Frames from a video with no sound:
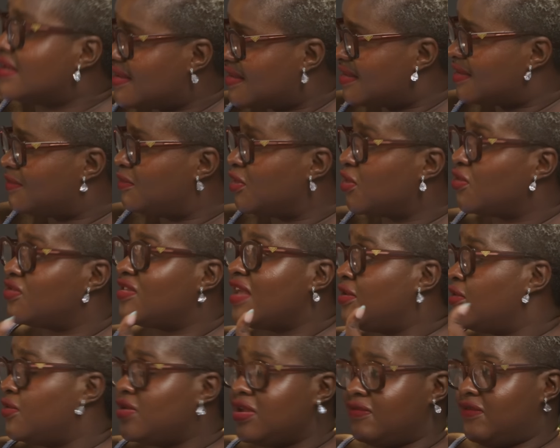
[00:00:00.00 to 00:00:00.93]
it because I
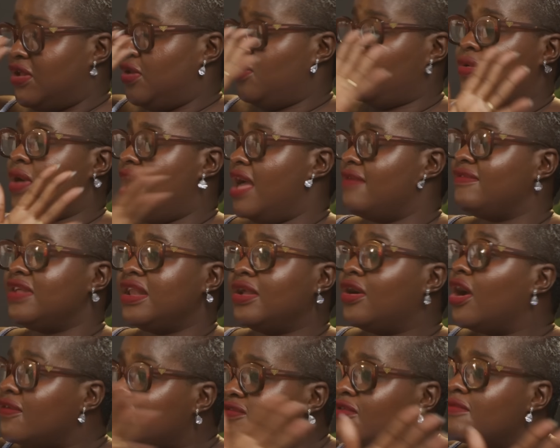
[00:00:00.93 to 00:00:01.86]
don't even know, having yeah.
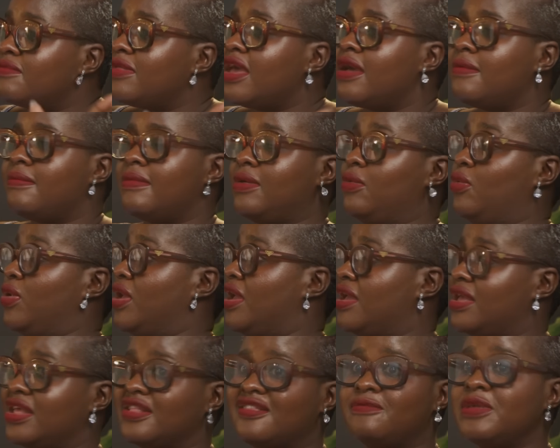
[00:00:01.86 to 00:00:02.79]
heard from them,
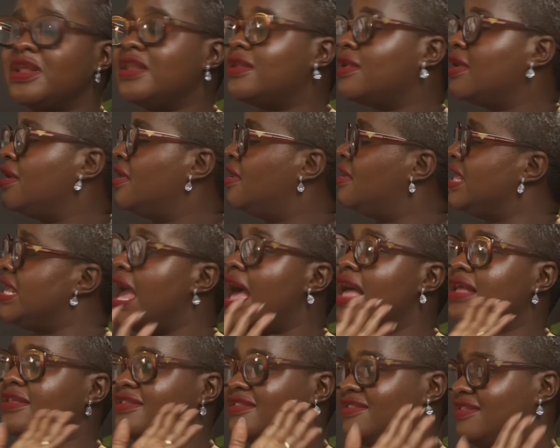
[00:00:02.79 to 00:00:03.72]
we, it's been
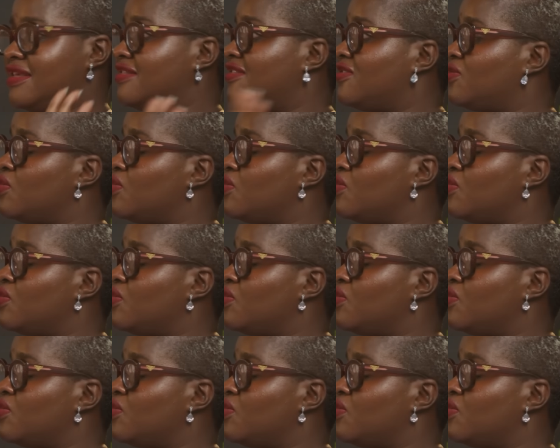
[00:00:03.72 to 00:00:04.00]
years since